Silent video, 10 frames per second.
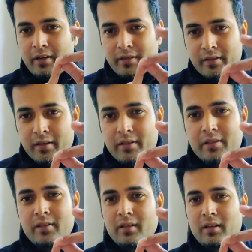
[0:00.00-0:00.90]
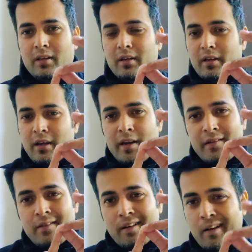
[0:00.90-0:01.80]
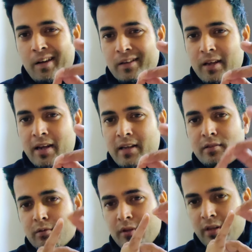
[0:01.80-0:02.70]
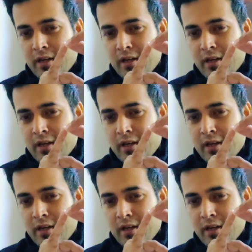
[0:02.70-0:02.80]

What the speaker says: discuss internet lease lines, so